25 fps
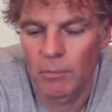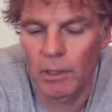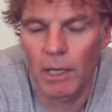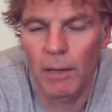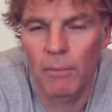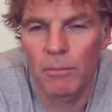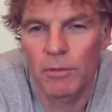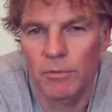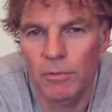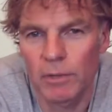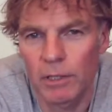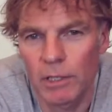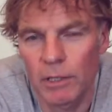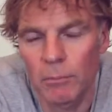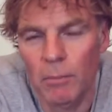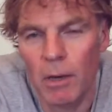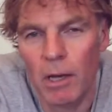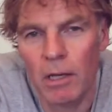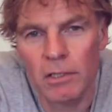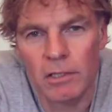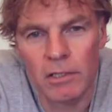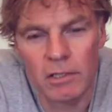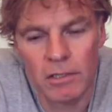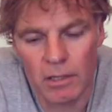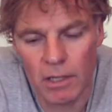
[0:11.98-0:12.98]
name is Winny
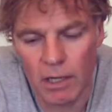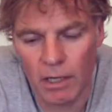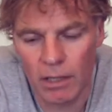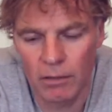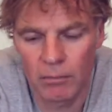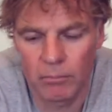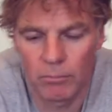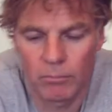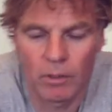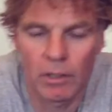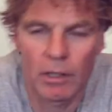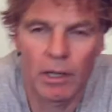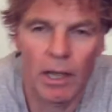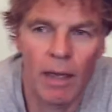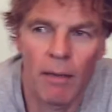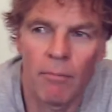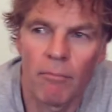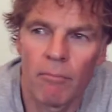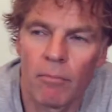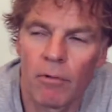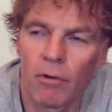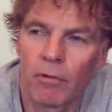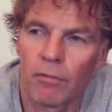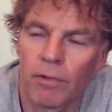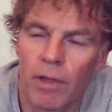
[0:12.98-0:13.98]
Maas. I am the
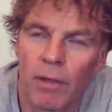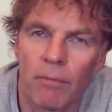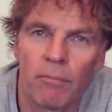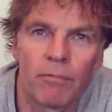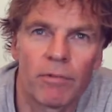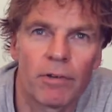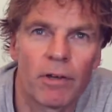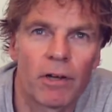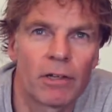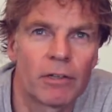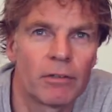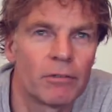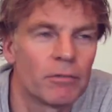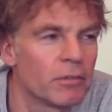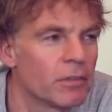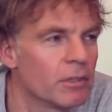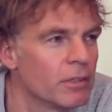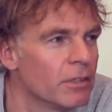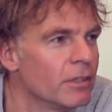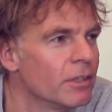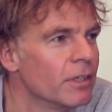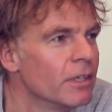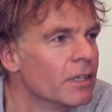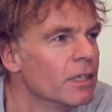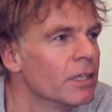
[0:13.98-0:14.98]
M of
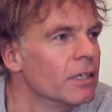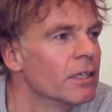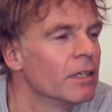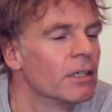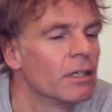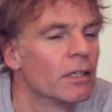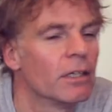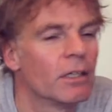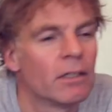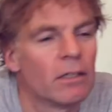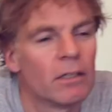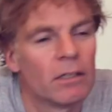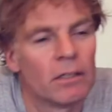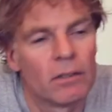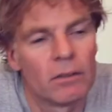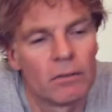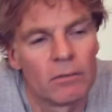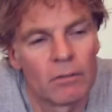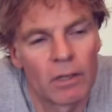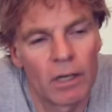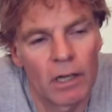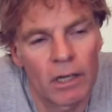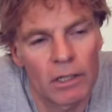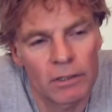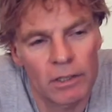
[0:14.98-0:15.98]
mvrdv,
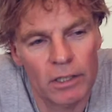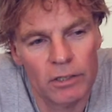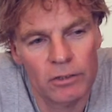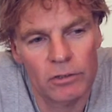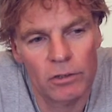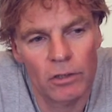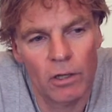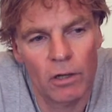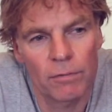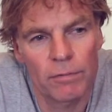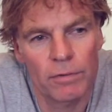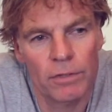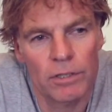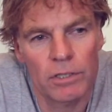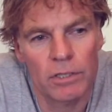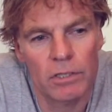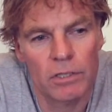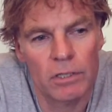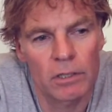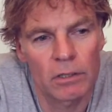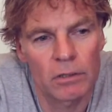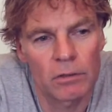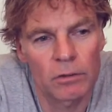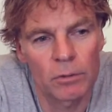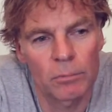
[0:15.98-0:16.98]
architectural office
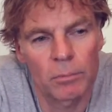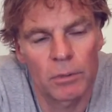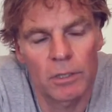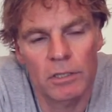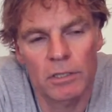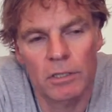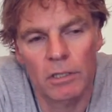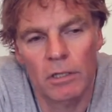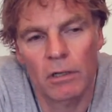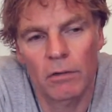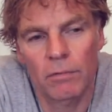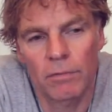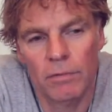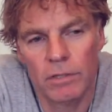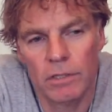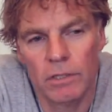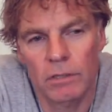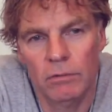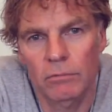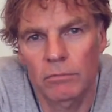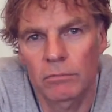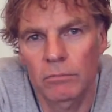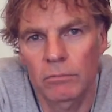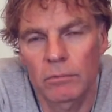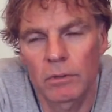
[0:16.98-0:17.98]
and urbanistic office
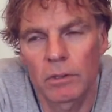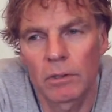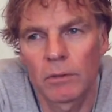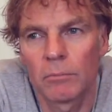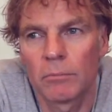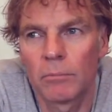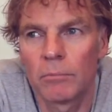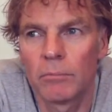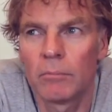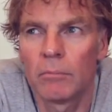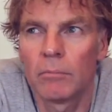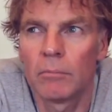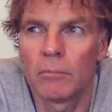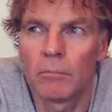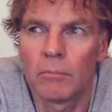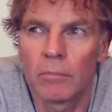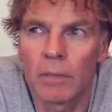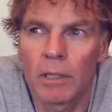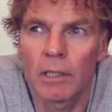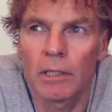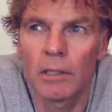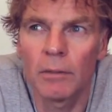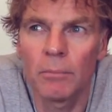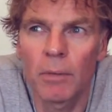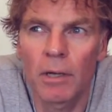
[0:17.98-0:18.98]
in
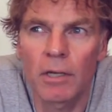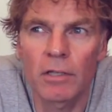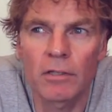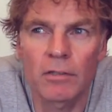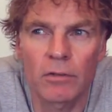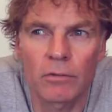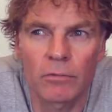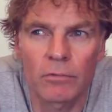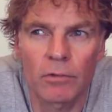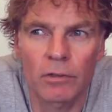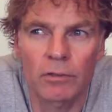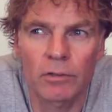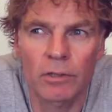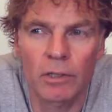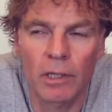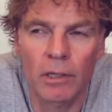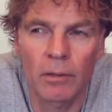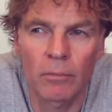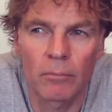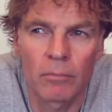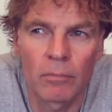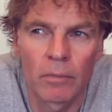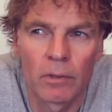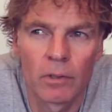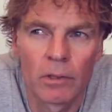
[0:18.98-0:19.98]
mainly based in
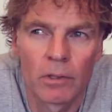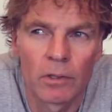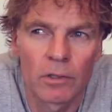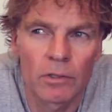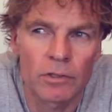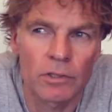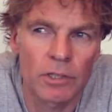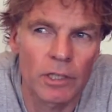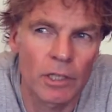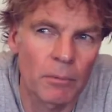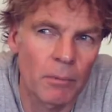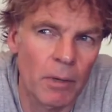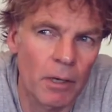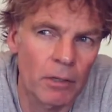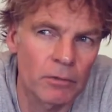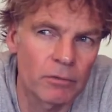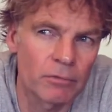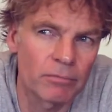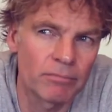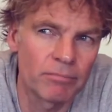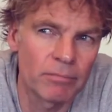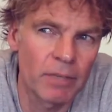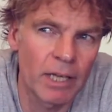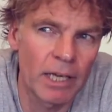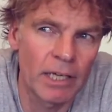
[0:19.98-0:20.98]
Rotterdam. So about
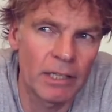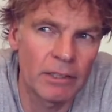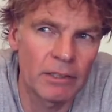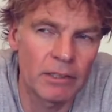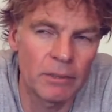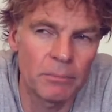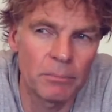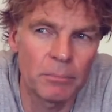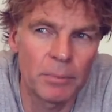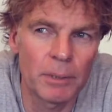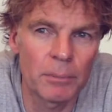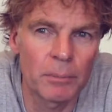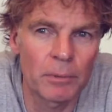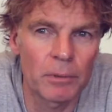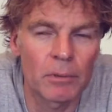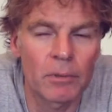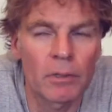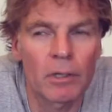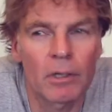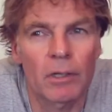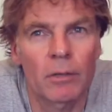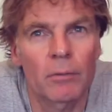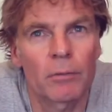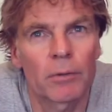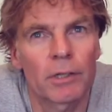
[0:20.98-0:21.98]
80
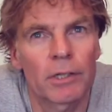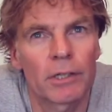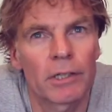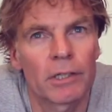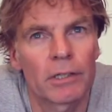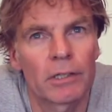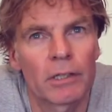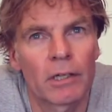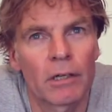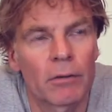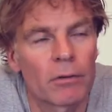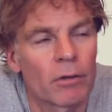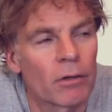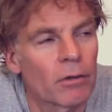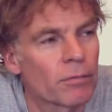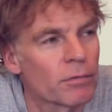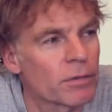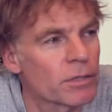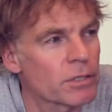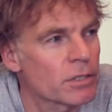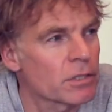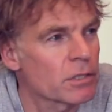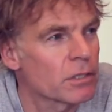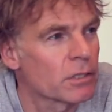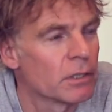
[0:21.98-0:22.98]
people are working in our
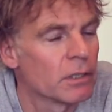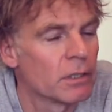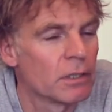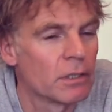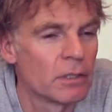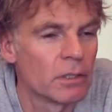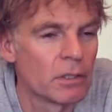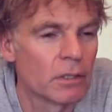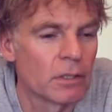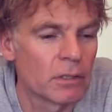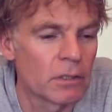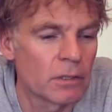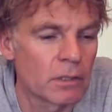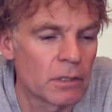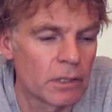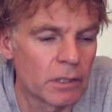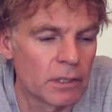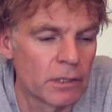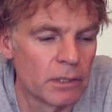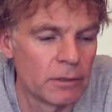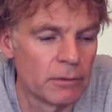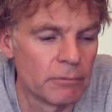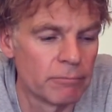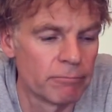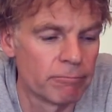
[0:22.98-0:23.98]
office,
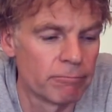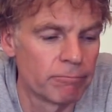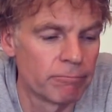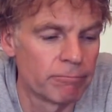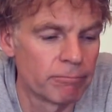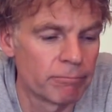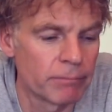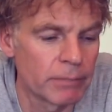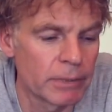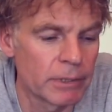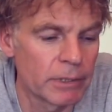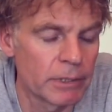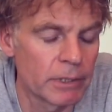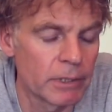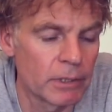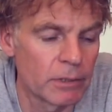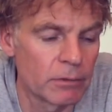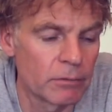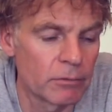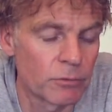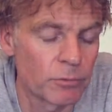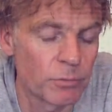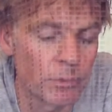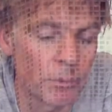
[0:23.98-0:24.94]
and